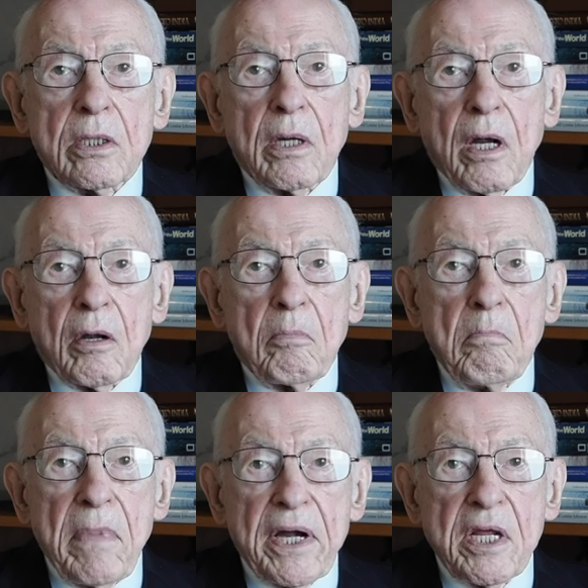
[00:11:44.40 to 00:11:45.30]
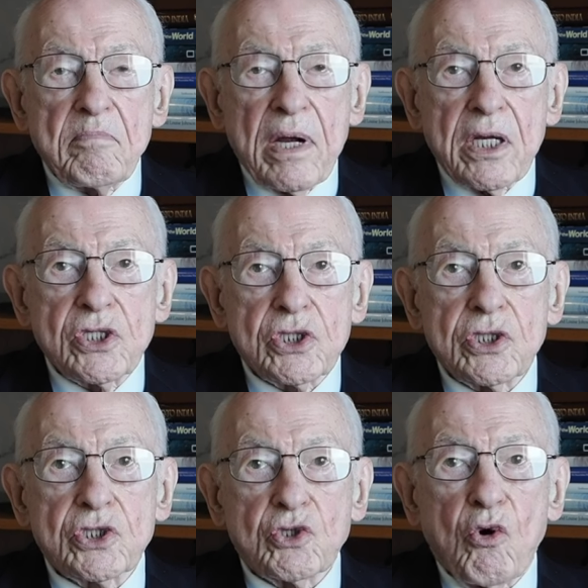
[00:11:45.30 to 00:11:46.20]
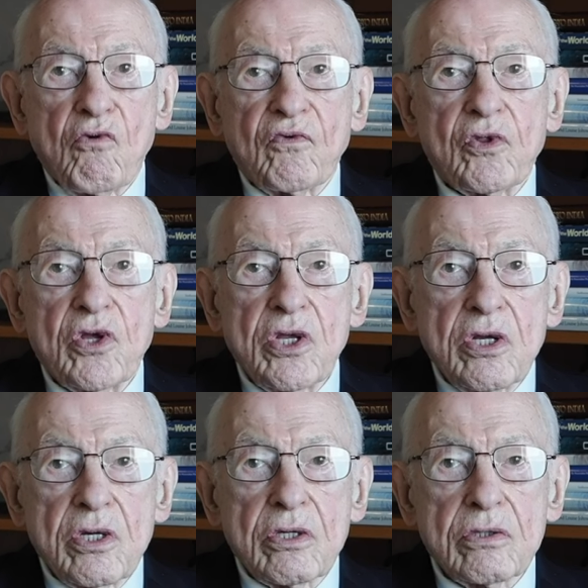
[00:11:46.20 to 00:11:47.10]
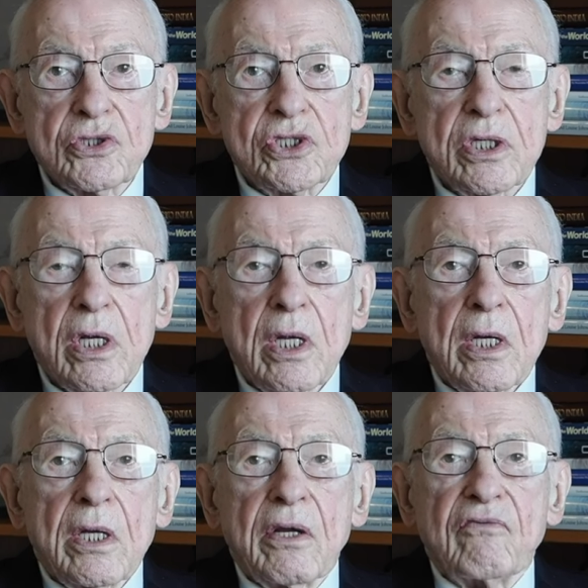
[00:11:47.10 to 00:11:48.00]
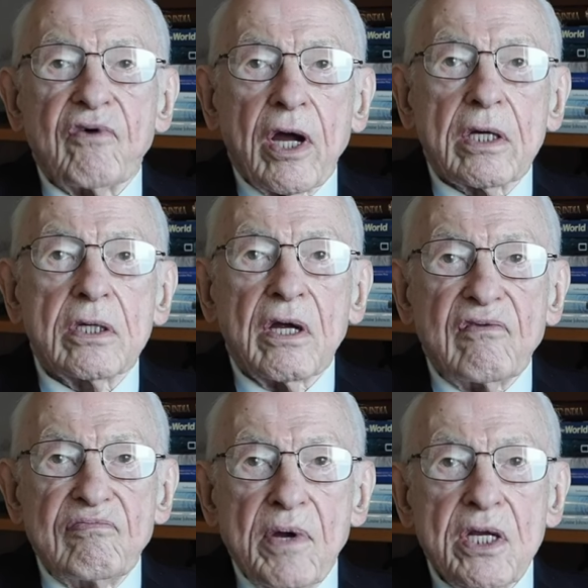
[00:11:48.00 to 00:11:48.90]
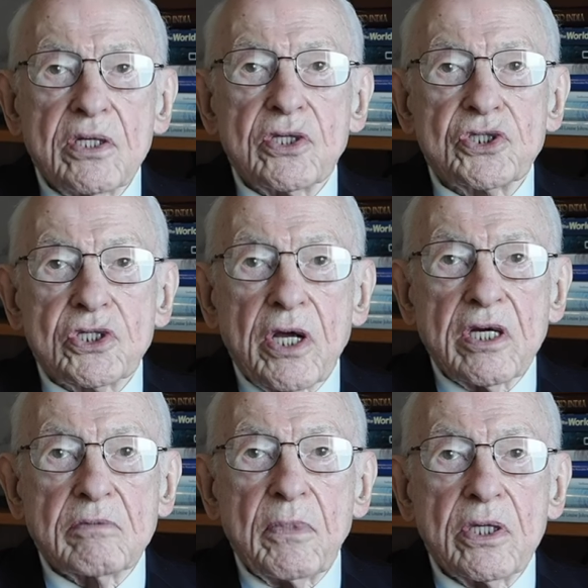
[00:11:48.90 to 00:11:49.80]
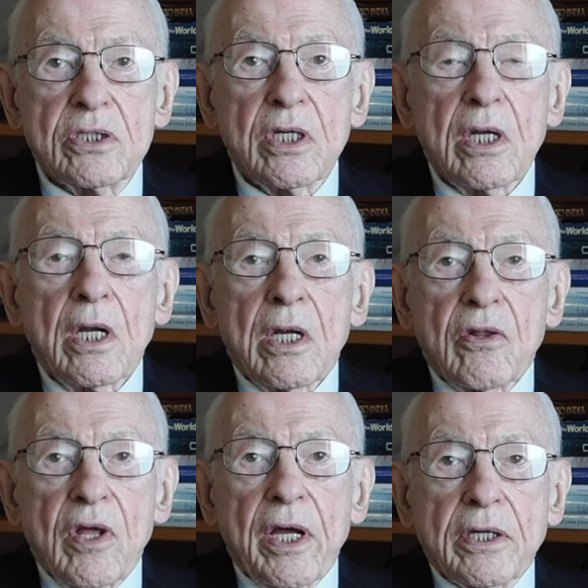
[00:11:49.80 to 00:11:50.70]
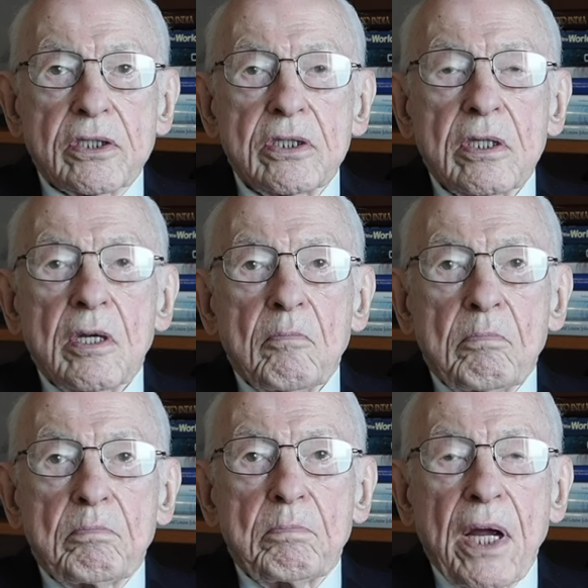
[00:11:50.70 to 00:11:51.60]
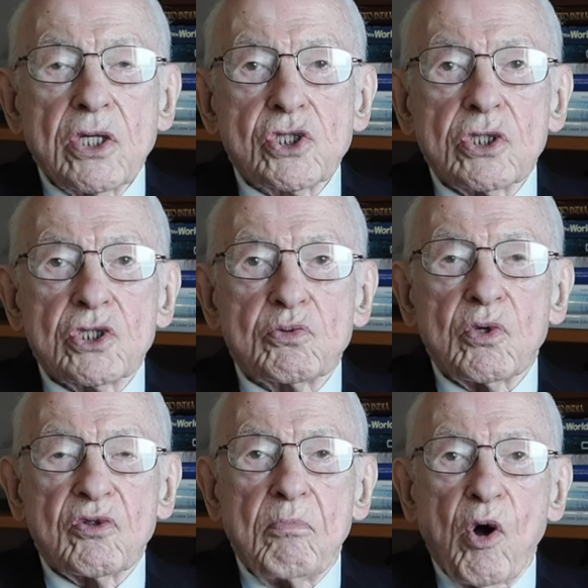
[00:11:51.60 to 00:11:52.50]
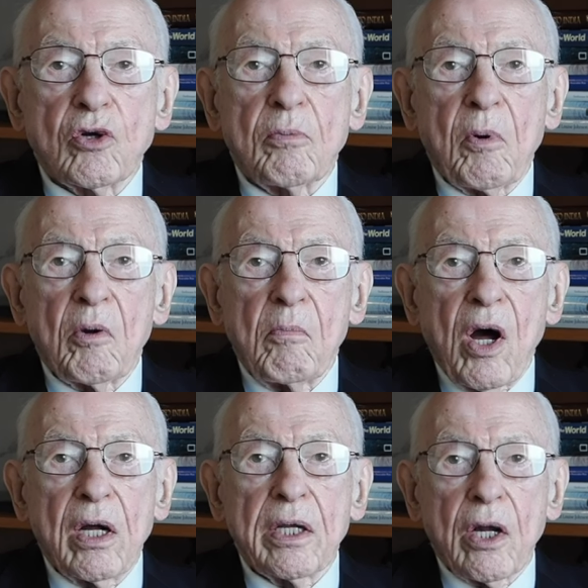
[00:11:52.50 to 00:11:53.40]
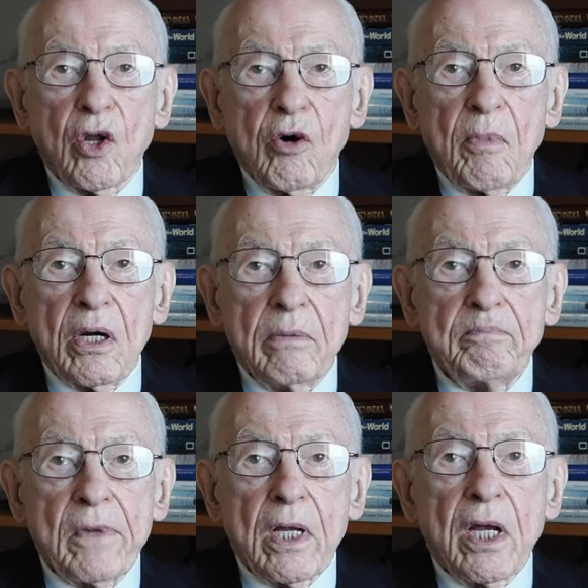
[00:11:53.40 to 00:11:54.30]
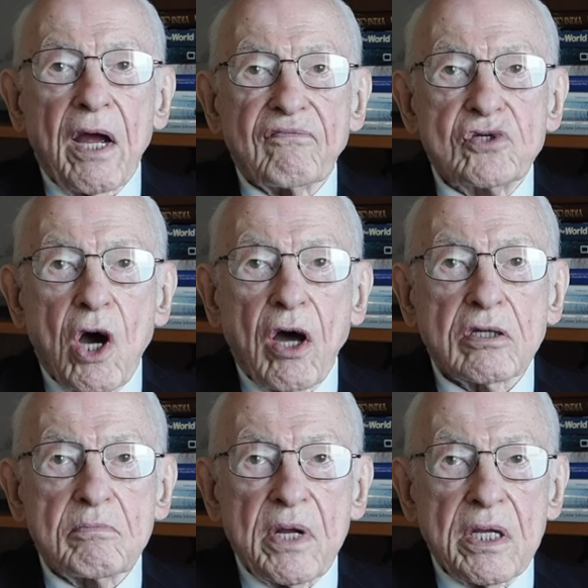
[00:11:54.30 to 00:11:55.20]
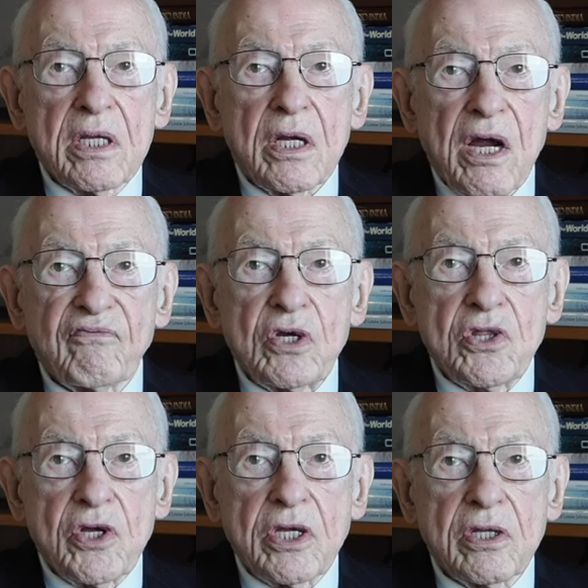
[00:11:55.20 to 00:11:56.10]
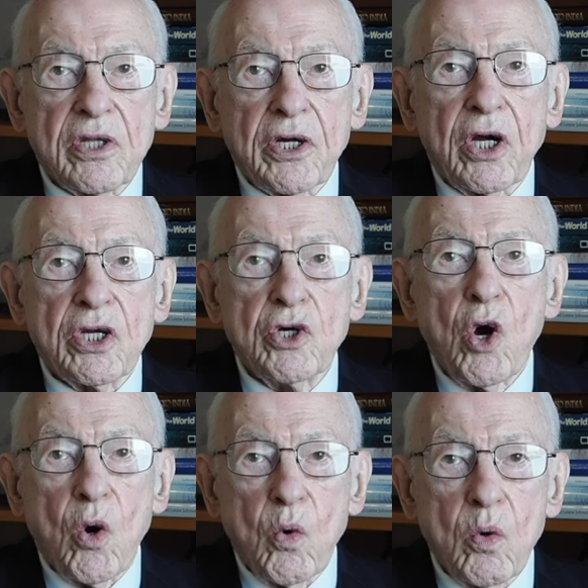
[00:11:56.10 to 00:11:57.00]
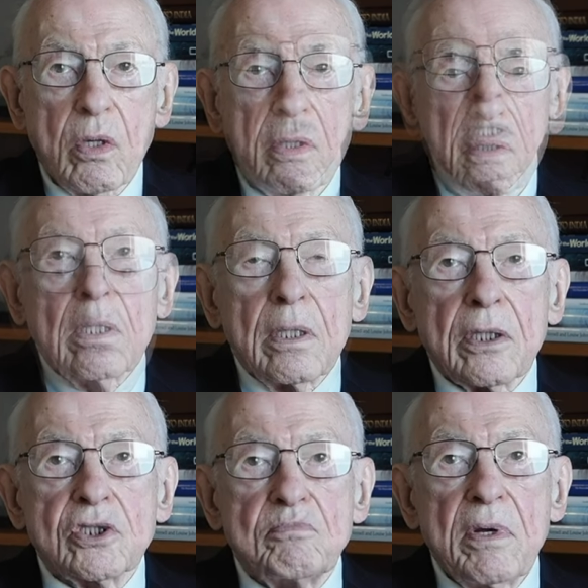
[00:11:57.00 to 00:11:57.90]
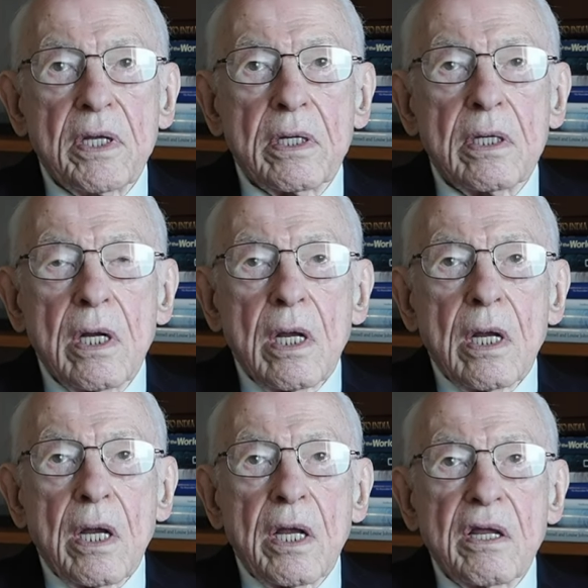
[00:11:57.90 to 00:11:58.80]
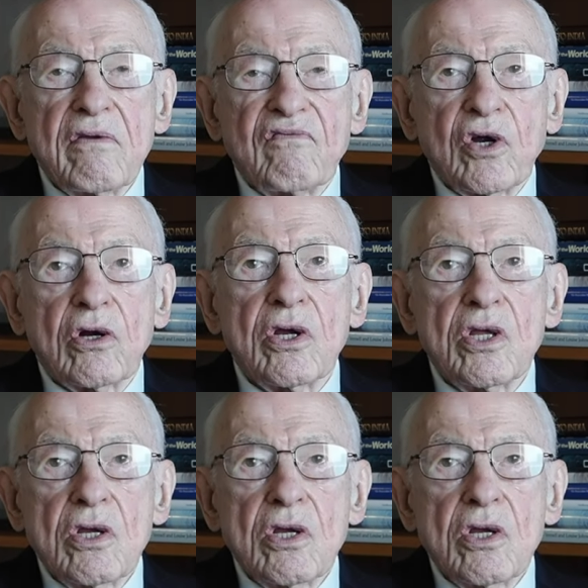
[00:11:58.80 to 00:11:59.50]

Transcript: of many patients over the years. In fact, I've made the statement that patients with multiple myeloma have taught me everything that I know. It's been a very